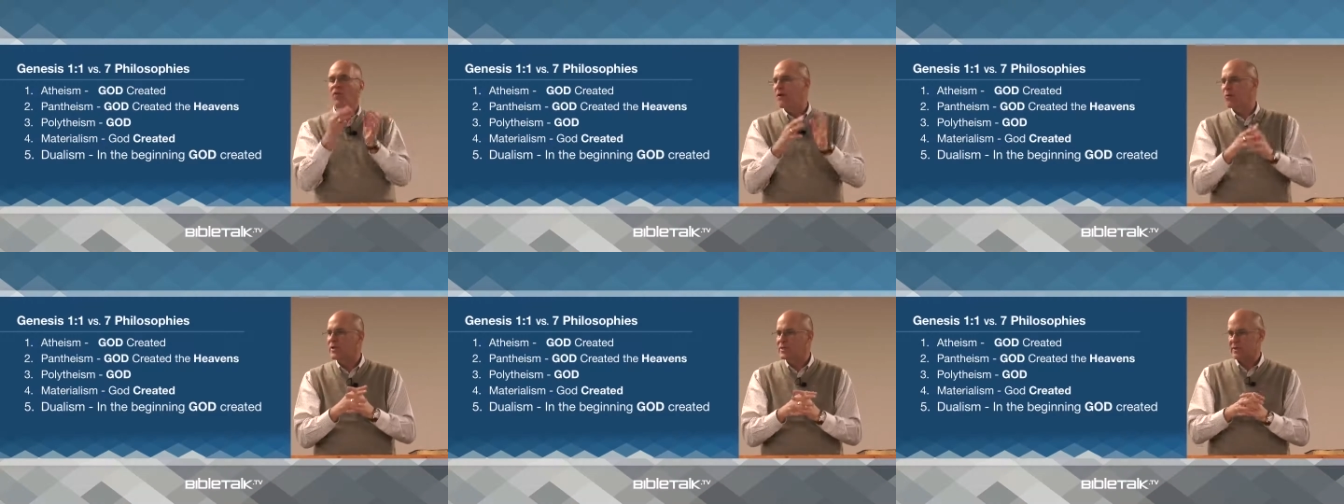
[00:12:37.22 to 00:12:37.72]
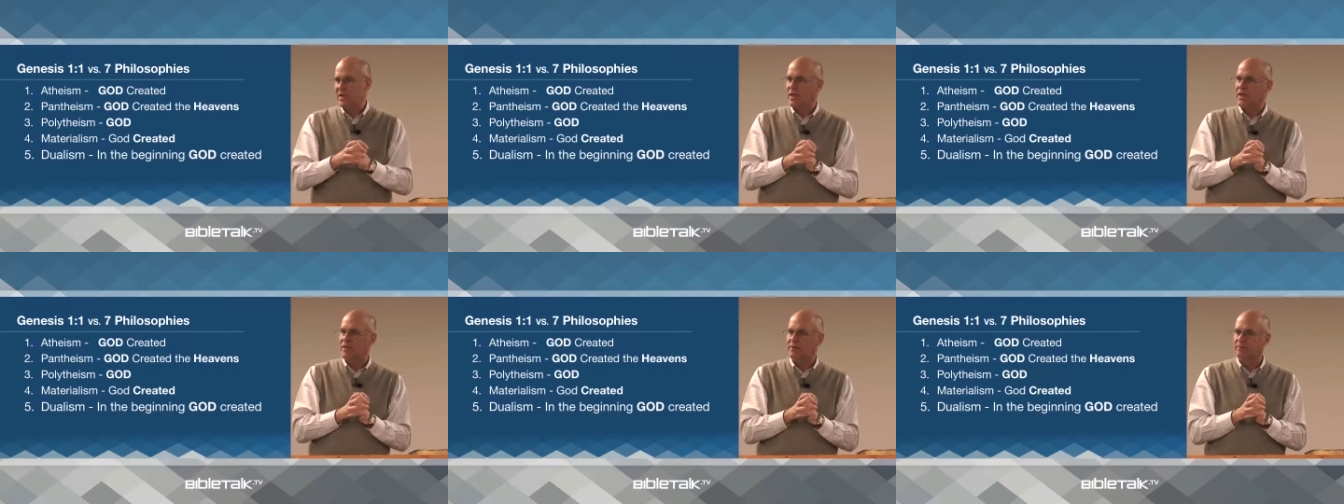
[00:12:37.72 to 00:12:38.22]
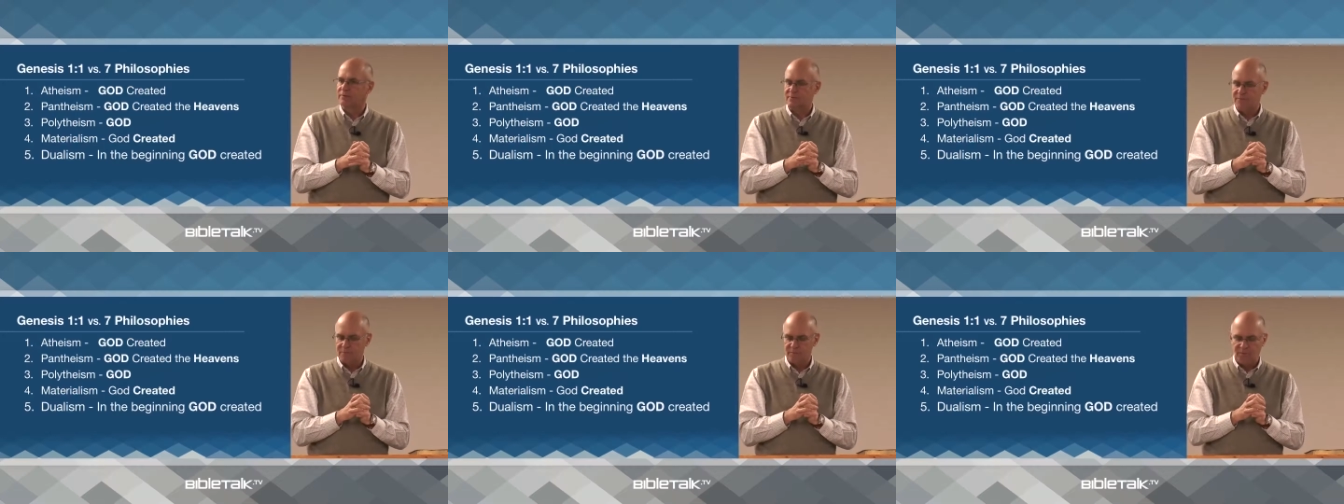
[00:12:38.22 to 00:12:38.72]
that we see.
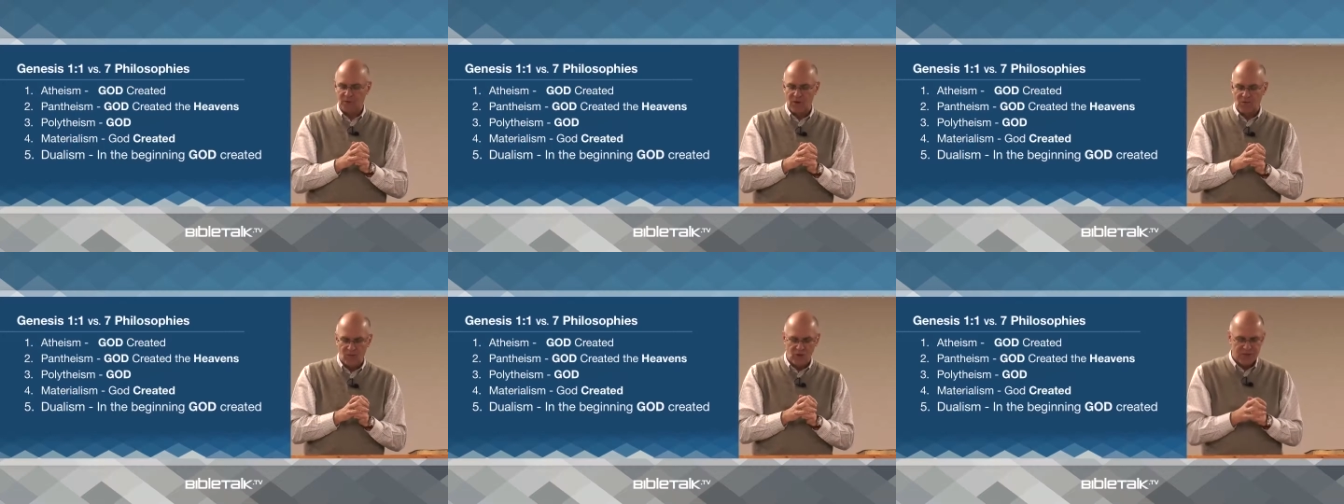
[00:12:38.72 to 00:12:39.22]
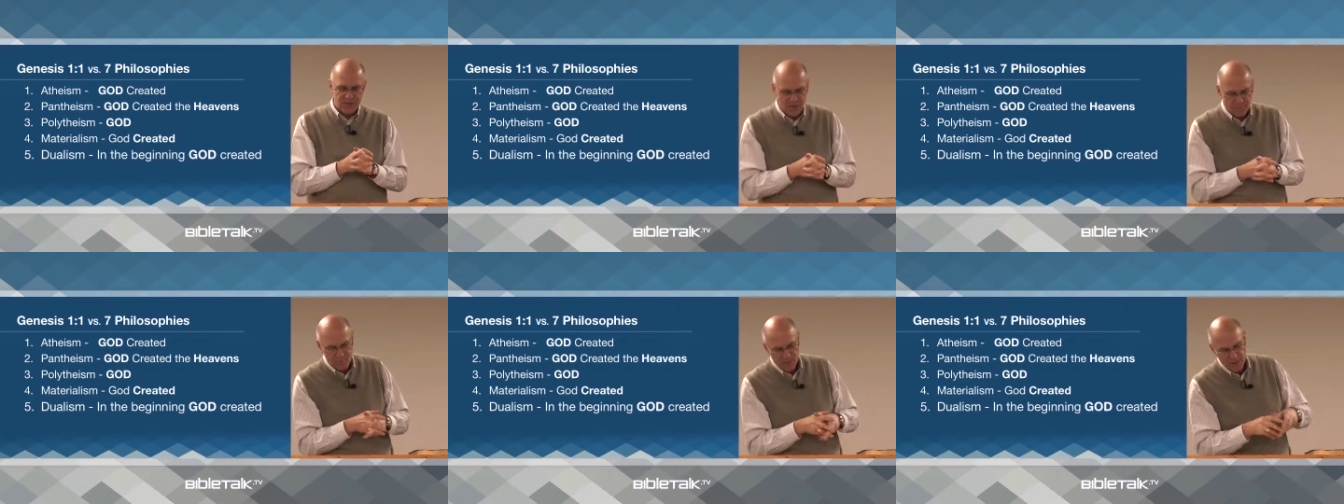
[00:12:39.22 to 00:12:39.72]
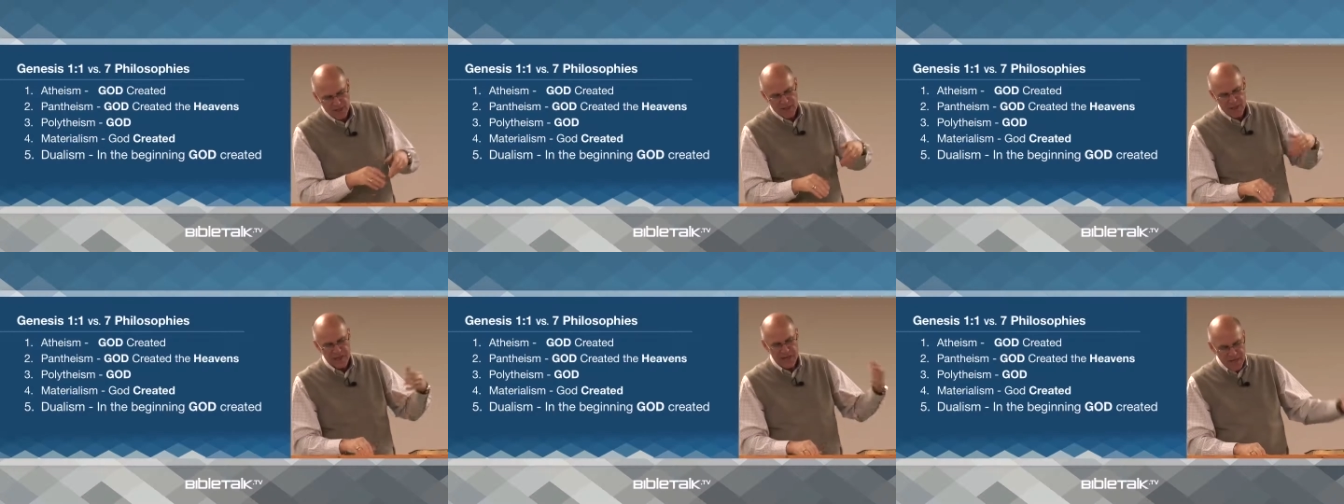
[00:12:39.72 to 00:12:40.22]
For example,
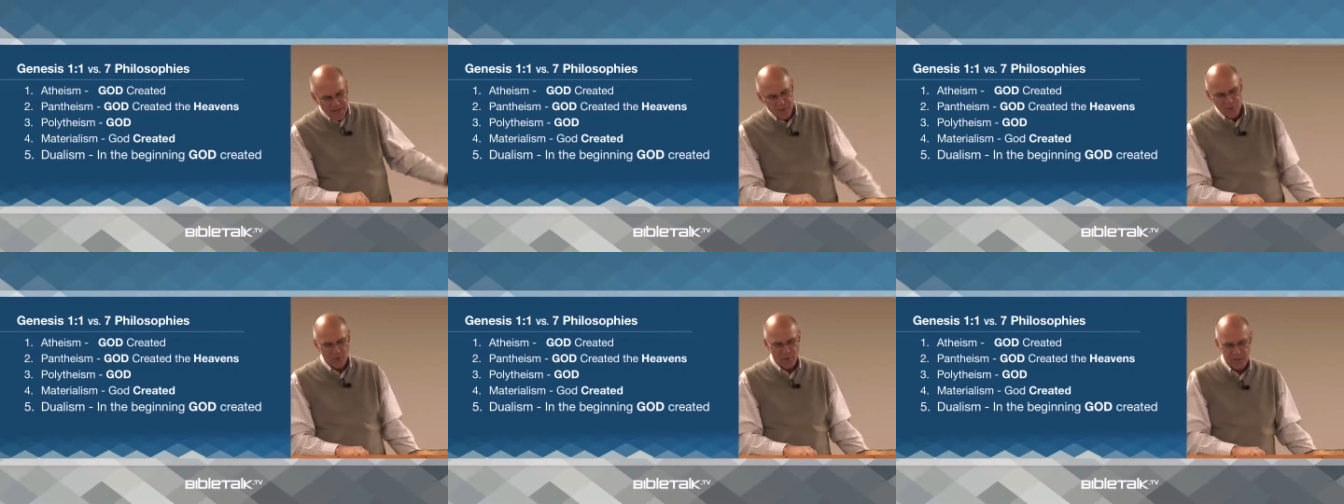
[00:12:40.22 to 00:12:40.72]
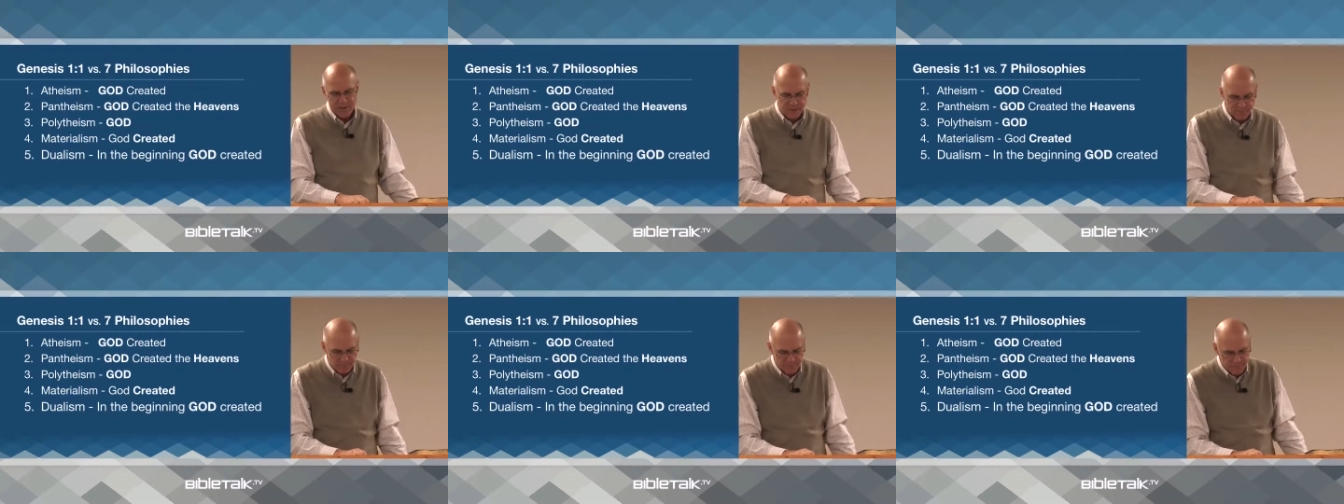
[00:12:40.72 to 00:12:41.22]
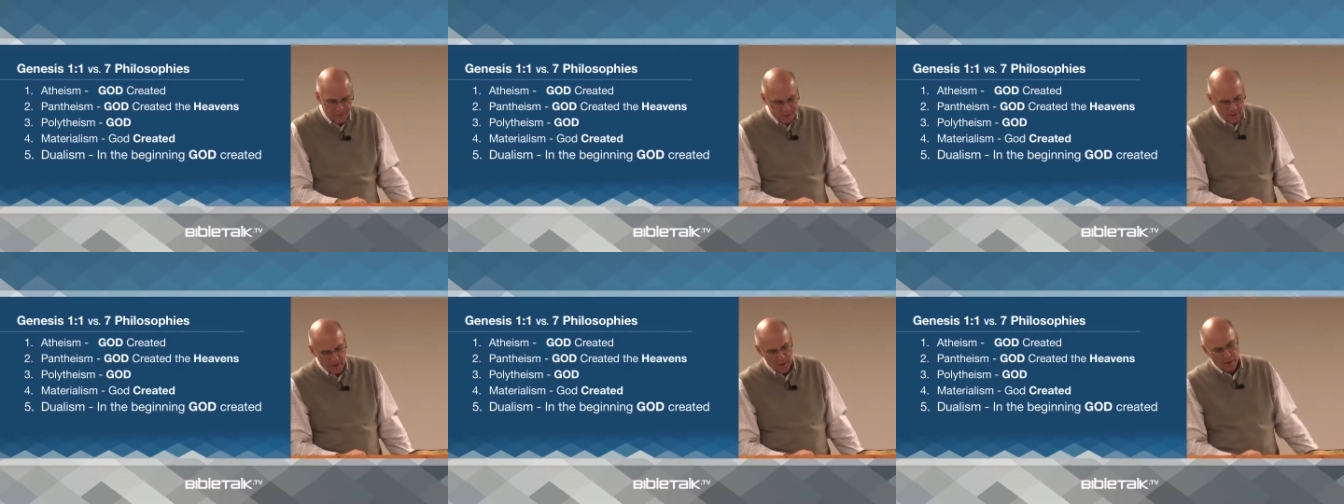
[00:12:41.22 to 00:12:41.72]
in Hinduism,
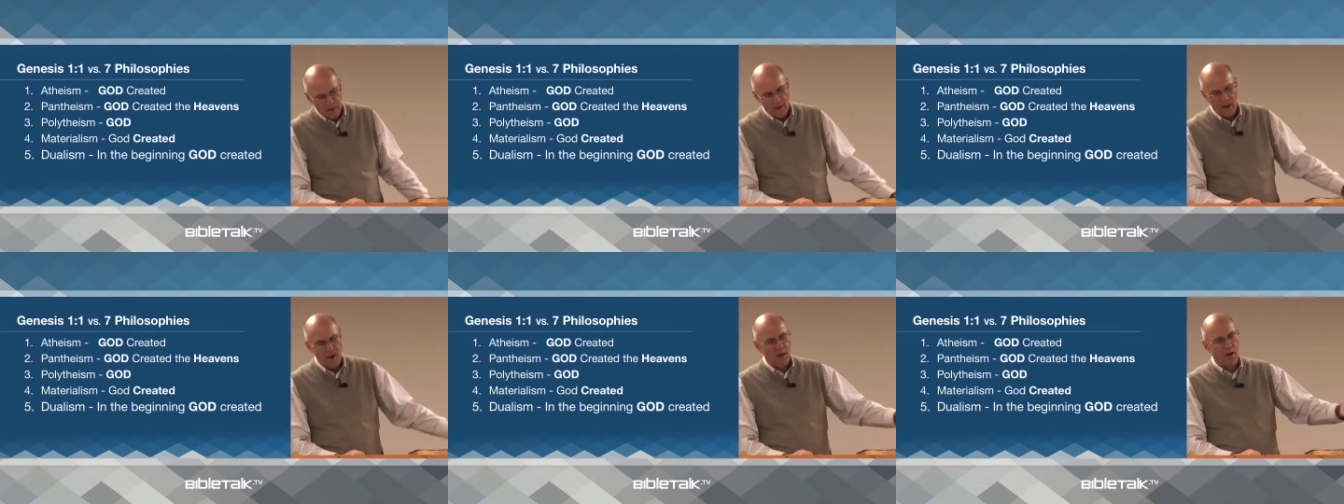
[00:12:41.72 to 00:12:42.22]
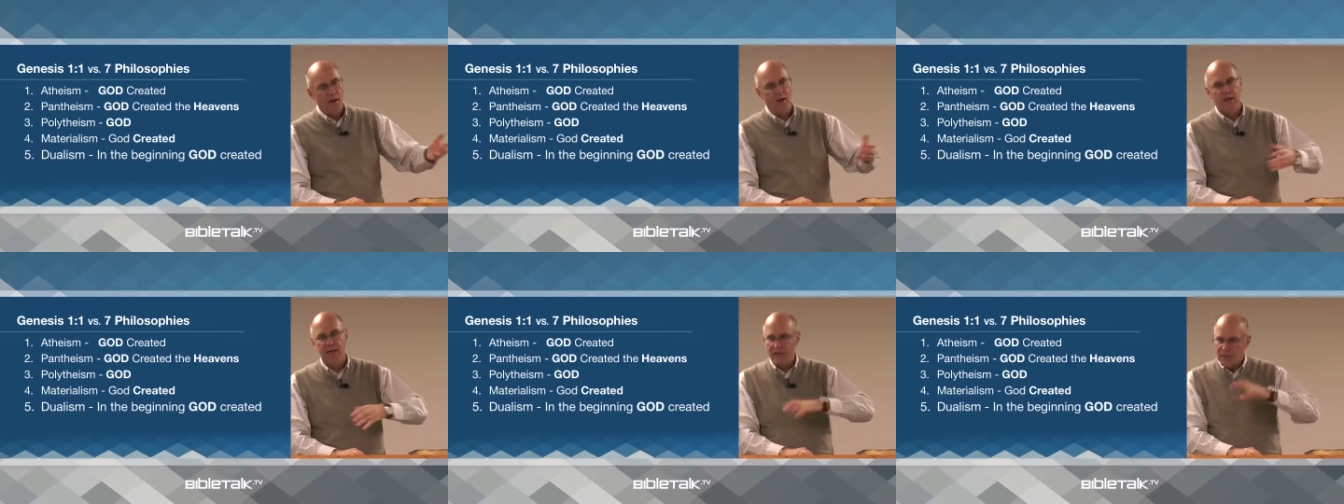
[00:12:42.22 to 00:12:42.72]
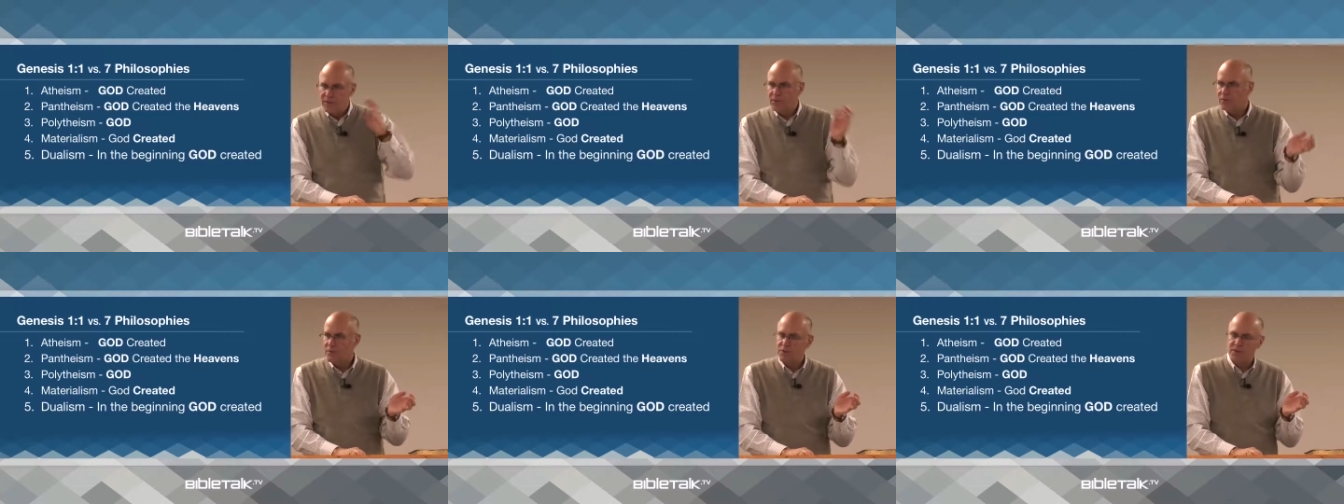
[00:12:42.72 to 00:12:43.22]

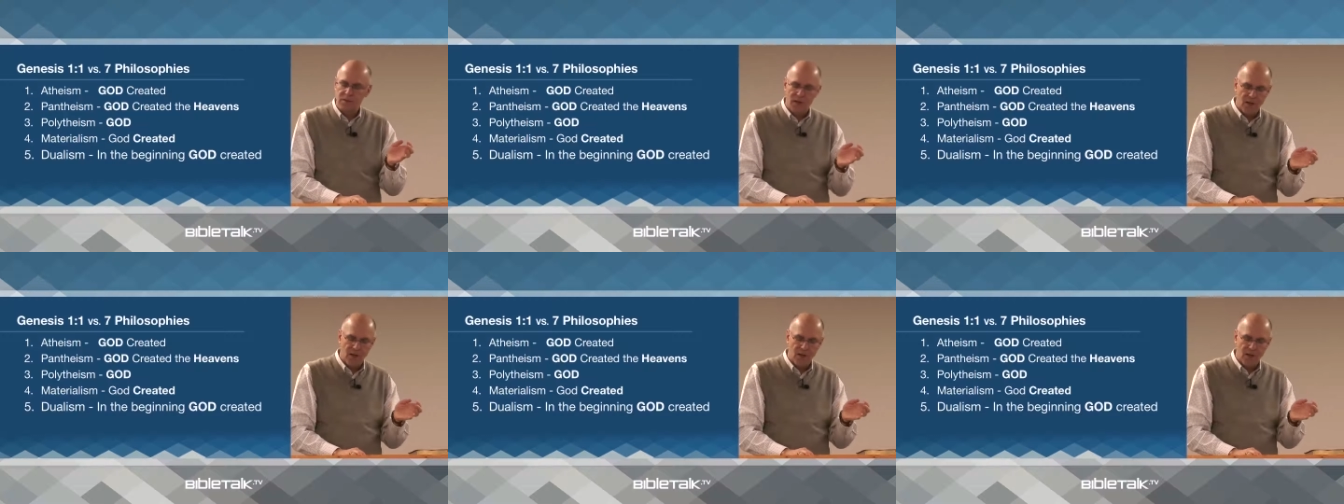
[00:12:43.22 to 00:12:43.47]
Hindus